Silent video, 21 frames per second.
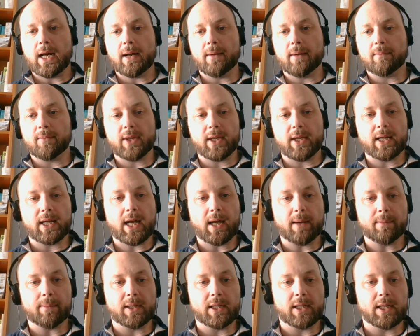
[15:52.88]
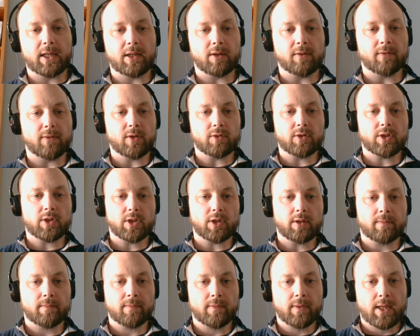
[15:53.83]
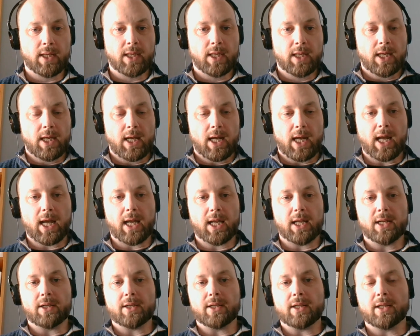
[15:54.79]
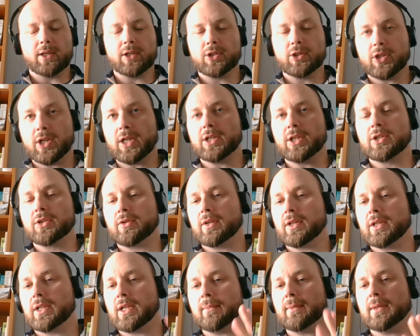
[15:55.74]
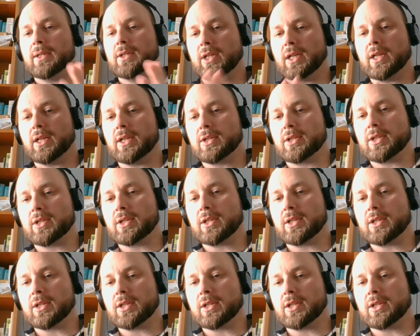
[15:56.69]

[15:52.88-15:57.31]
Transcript: thing happening in the future. And the judge or the deputy judge,